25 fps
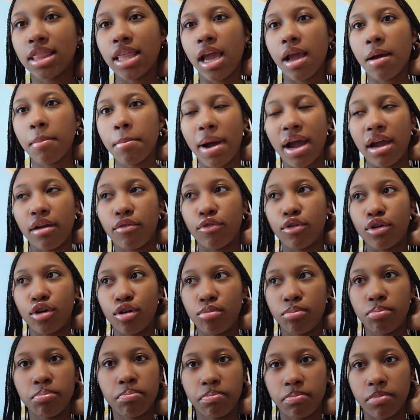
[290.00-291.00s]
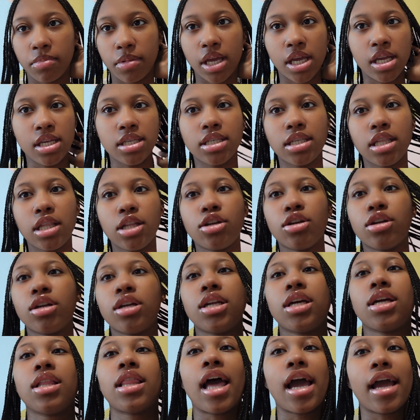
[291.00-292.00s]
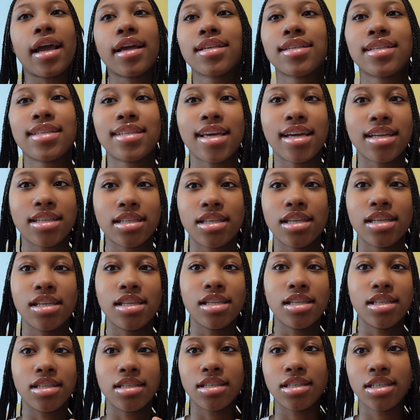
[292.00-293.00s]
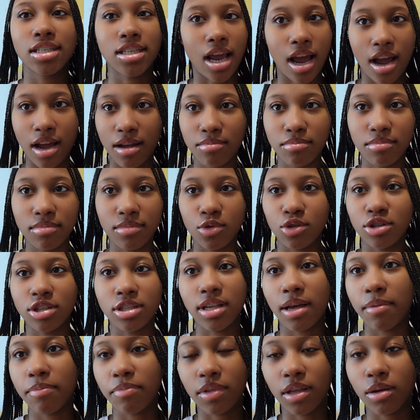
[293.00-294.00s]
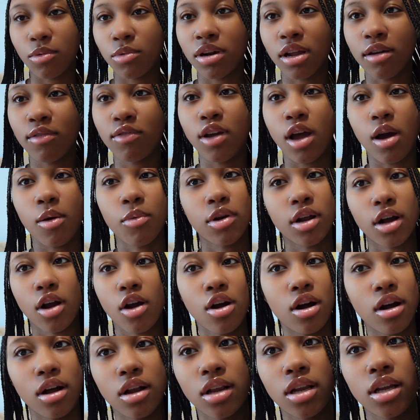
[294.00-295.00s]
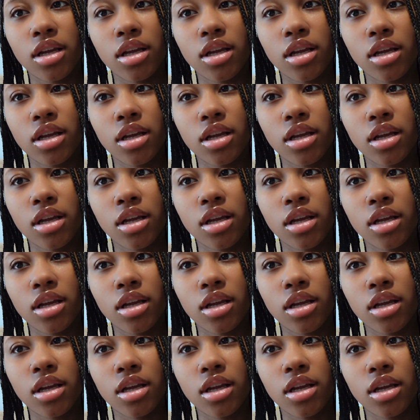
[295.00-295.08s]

think my room is literally like Santa's shop or something, whatever y'all want to call